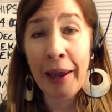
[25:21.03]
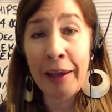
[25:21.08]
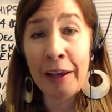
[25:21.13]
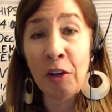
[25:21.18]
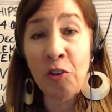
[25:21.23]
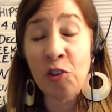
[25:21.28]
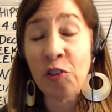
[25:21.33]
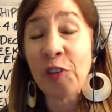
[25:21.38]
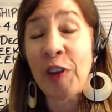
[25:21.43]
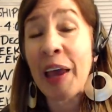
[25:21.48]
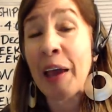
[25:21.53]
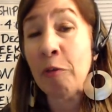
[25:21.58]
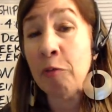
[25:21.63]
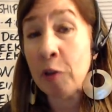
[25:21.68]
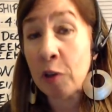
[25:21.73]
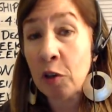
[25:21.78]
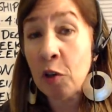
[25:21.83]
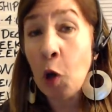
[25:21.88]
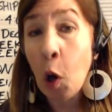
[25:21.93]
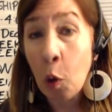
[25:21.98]
You just
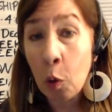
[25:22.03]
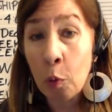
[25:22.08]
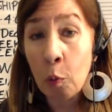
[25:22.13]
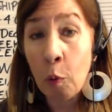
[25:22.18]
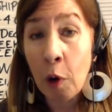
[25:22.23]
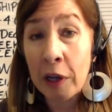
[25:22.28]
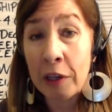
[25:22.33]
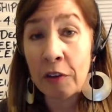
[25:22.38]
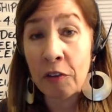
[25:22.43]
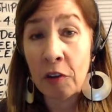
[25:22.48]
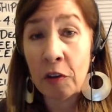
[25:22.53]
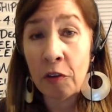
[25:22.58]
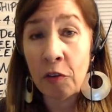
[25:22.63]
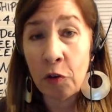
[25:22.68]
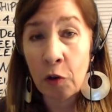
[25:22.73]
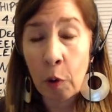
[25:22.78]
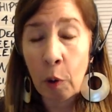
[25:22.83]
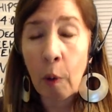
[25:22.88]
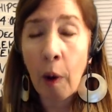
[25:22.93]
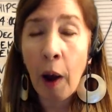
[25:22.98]
haven't known what to
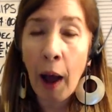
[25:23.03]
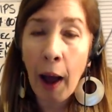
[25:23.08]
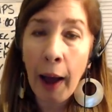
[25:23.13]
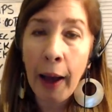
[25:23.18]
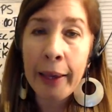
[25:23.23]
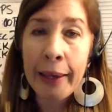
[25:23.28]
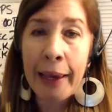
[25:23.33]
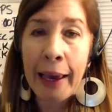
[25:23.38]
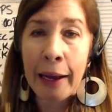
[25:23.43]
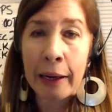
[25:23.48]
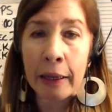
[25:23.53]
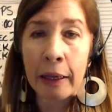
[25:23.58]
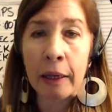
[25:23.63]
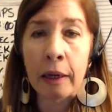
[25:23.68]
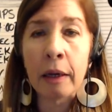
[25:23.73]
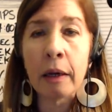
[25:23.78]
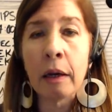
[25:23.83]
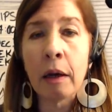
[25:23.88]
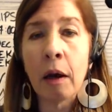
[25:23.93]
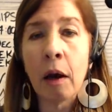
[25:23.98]
do. I get it,
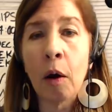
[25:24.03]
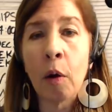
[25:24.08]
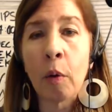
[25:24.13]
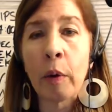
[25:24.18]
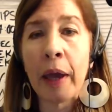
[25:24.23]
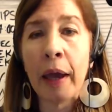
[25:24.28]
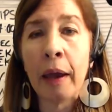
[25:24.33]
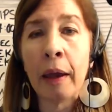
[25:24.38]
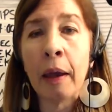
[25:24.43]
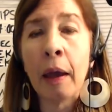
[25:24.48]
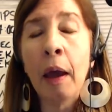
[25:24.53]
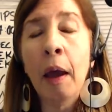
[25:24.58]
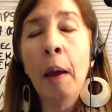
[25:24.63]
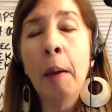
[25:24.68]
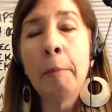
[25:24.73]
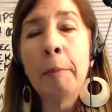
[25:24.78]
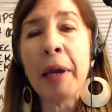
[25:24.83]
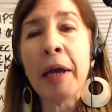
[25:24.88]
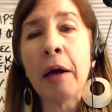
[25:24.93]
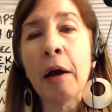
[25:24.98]
okay?
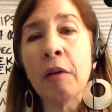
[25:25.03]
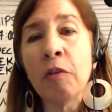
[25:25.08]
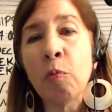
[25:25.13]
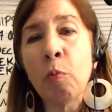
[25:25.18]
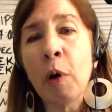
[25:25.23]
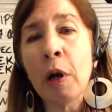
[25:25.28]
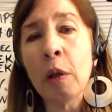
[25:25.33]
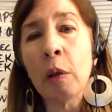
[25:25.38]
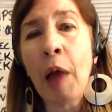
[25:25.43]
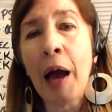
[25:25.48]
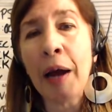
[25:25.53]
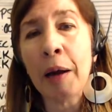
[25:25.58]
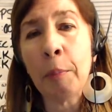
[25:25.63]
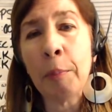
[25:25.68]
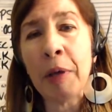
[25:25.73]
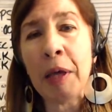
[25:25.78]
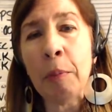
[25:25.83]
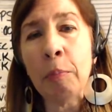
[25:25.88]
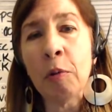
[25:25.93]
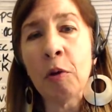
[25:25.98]
Because what a lot of
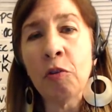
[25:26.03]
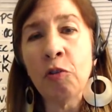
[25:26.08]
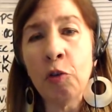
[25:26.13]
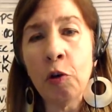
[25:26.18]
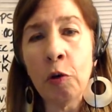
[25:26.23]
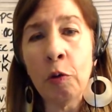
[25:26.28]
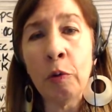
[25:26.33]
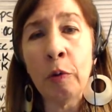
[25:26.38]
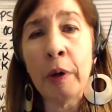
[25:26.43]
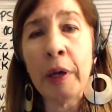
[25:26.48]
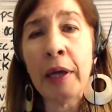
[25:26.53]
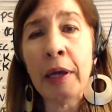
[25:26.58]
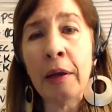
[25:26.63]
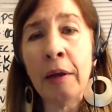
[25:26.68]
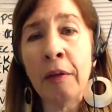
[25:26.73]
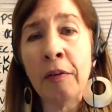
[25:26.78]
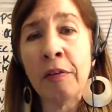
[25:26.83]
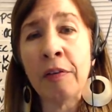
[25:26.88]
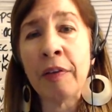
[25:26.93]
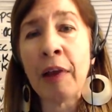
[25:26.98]
people do
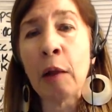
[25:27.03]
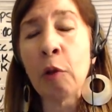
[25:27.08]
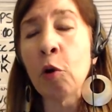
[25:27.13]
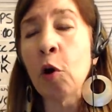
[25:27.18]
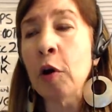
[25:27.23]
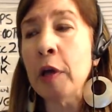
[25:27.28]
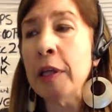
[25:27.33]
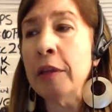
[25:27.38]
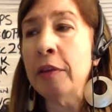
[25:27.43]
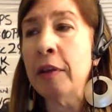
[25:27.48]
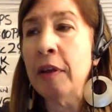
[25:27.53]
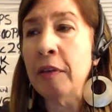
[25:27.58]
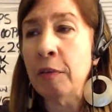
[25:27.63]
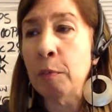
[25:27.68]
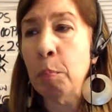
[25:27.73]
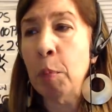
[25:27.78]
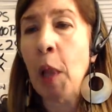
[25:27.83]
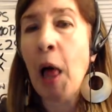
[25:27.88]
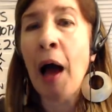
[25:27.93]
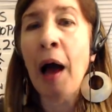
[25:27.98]
is they'll look at this
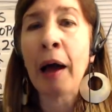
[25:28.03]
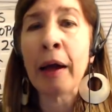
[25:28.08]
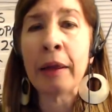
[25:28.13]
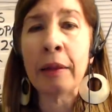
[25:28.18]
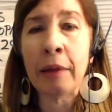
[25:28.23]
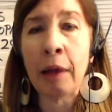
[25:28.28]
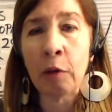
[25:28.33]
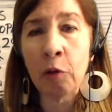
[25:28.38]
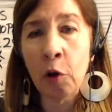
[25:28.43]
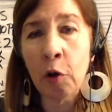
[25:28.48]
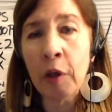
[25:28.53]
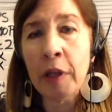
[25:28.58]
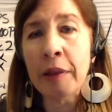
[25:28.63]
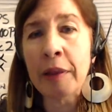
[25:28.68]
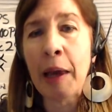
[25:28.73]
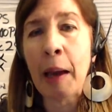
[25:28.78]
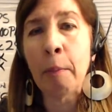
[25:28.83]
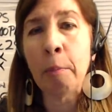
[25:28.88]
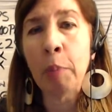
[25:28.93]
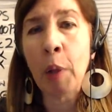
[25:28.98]
blog and they'll look at
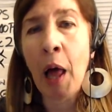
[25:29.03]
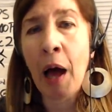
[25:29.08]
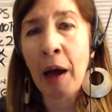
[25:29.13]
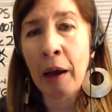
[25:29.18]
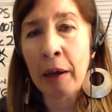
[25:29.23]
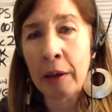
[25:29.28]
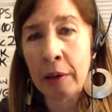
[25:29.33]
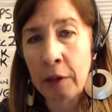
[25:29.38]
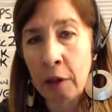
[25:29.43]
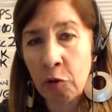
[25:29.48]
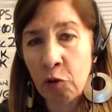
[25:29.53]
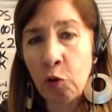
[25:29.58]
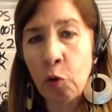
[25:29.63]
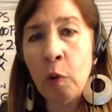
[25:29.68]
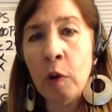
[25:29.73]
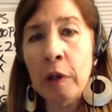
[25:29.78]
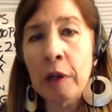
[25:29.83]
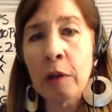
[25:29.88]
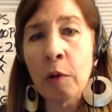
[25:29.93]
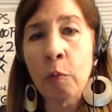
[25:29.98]
that blog and they'll do a
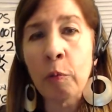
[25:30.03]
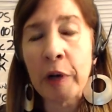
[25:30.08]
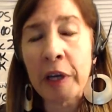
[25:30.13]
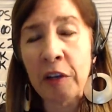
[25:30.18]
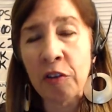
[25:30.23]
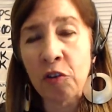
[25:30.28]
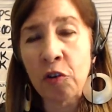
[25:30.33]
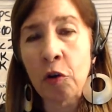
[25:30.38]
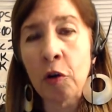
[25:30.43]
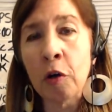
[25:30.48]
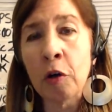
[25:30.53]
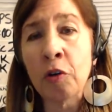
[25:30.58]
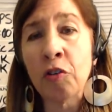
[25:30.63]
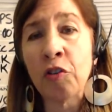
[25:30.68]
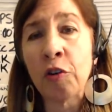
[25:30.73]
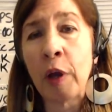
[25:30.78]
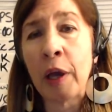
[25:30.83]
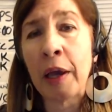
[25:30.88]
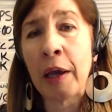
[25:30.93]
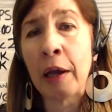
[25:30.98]
little
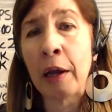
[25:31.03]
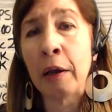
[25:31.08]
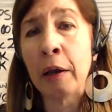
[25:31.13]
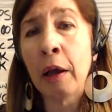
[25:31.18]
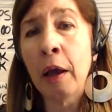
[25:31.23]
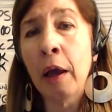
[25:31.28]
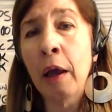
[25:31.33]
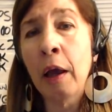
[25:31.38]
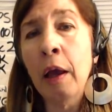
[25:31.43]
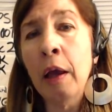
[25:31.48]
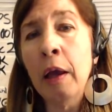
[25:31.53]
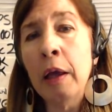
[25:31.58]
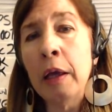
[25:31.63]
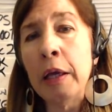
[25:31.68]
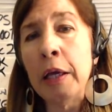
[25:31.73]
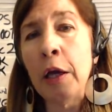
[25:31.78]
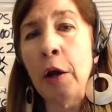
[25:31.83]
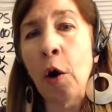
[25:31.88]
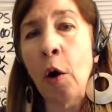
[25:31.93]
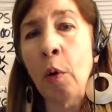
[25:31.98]
research, and,
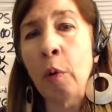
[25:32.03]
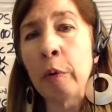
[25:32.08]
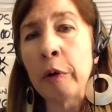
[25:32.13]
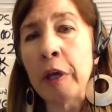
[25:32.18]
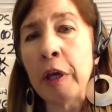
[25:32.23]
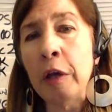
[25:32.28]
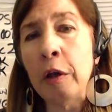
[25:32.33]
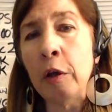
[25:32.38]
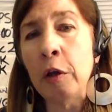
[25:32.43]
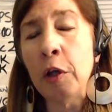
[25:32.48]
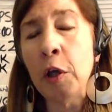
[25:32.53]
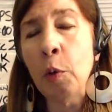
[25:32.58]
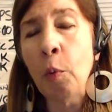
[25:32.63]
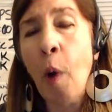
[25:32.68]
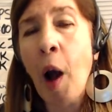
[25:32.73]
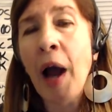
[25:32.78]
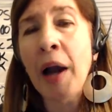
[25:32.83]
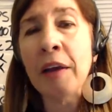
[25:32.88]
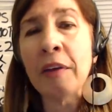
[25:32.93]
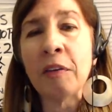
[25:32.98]
you know, you, you
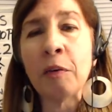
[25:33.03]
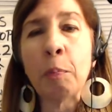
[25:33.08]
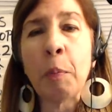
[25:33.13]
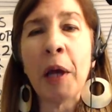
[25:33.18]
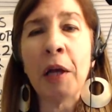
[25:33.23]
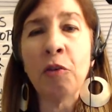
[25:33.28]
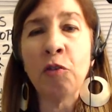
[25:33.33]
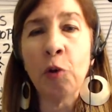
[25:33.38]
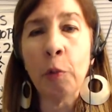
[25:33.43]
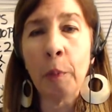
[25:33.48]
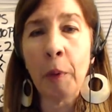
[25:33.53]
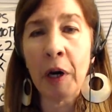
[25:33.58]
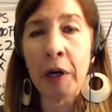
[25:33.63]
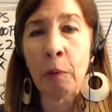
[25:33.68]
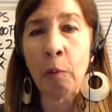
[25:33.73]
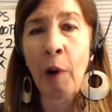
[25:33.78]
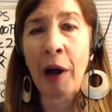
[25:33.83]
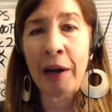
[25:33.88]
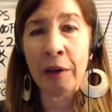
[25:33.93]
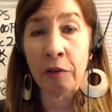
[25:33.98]
want to spend your money
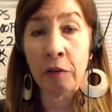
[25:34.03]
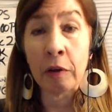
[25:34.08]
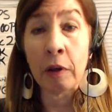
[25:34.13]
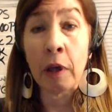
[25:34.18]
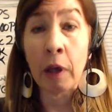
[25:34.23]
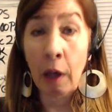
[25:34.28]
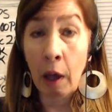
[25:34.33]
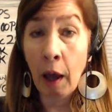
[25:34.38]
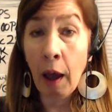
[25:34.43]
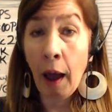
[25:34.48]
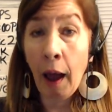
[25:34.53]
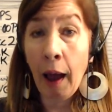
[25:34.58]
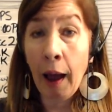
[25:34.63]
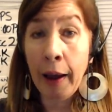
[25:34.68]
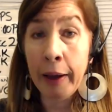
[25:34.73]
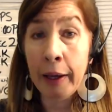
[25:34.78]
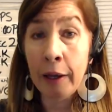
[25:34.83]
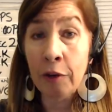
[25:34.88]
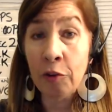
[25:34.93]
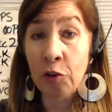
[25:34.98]
wisely.
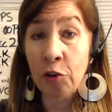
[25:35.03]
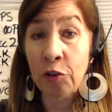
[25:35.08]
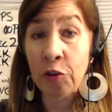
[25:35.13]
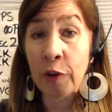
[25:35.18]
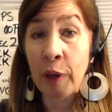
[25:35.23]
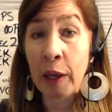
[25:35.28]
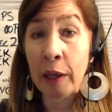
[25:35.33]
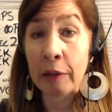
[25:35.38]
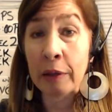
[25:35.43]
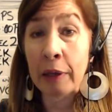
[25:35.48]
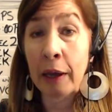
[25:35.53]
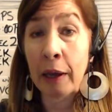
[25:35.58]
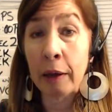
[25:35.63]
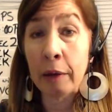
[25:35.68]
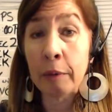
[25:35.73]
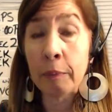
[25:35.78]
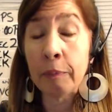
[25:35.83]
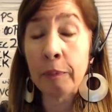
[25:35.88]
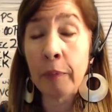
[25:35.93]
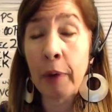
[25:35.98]
I understand that.
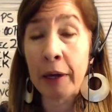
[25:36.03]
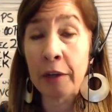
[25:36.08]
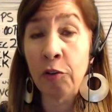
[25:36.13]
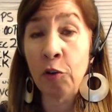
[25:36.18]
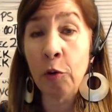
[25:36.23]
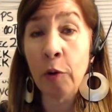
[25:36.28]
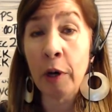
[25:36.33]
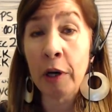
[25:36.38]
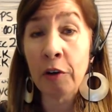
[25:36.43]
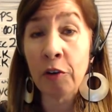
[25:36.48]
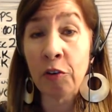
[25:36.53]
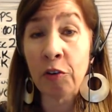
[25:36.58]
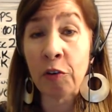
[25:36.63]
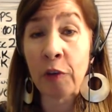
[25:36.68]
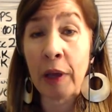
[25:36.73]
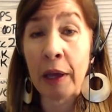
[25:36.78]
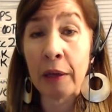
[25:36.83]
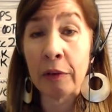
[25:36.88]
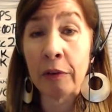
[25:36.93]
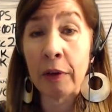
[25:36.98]
I do
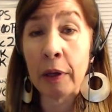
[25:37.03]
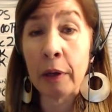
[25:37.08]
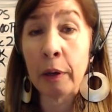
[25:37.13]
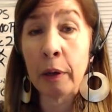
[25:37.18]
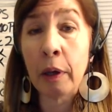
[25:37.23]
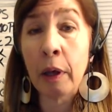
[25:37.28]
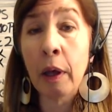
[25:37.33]
understand it.